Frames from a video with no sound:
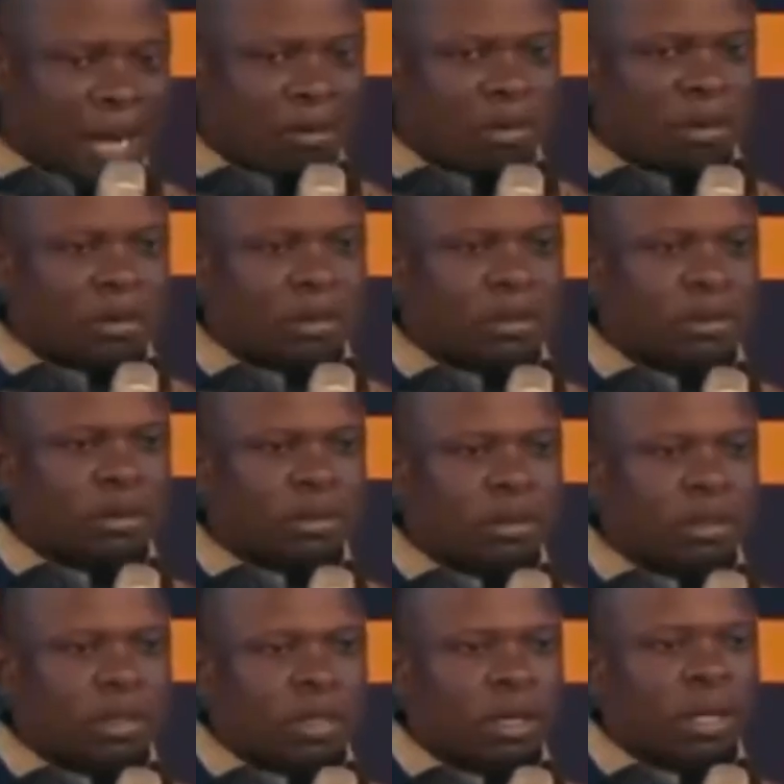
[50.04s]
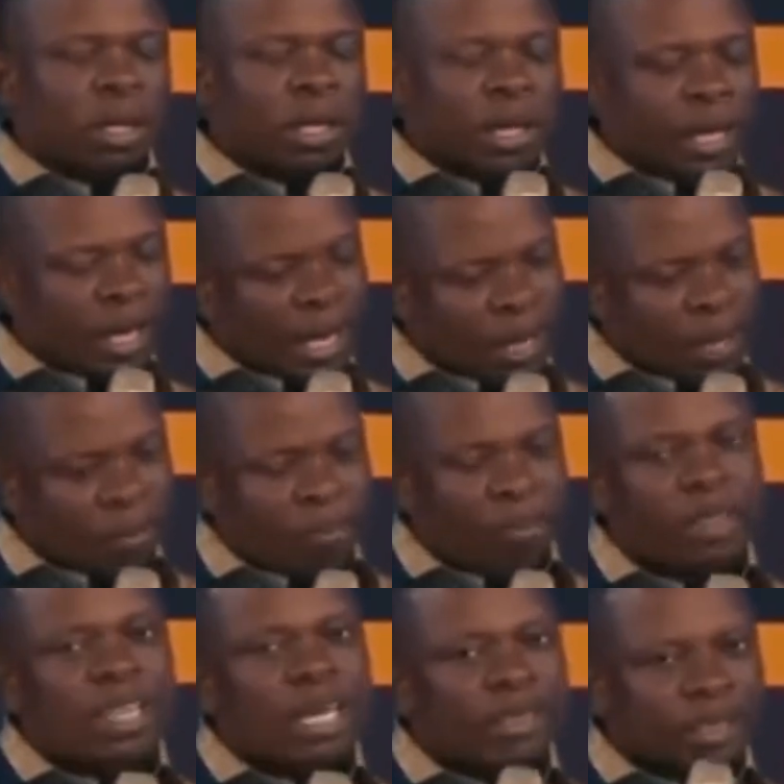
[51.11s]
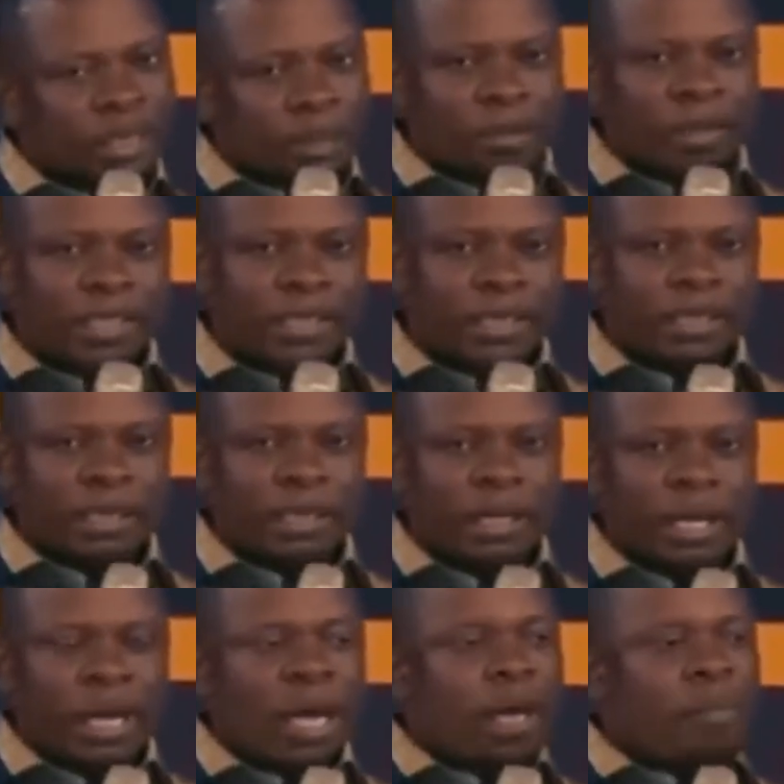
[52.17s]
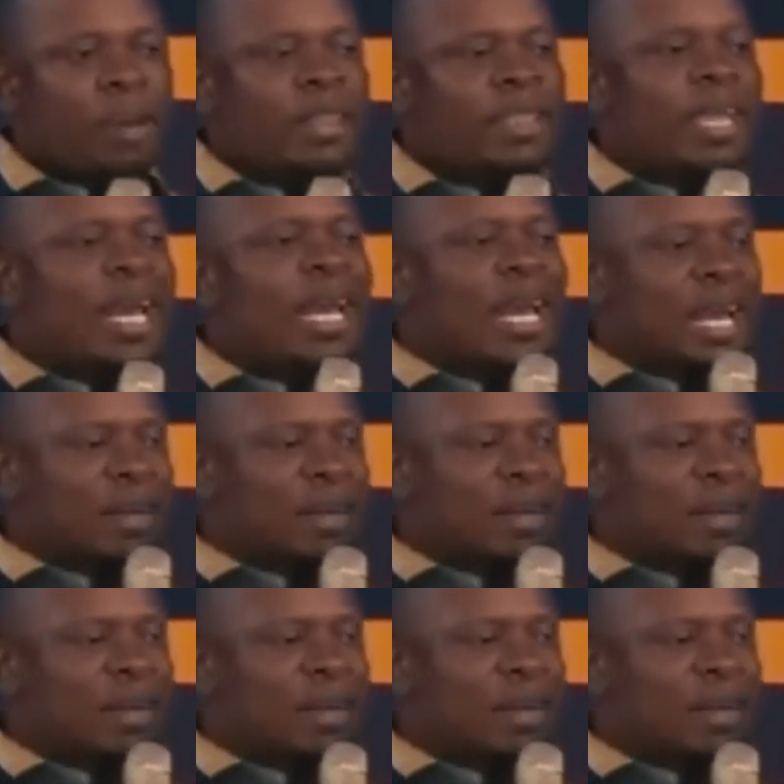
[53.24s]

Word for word: pardoned. Yeah, that is mercy. But there are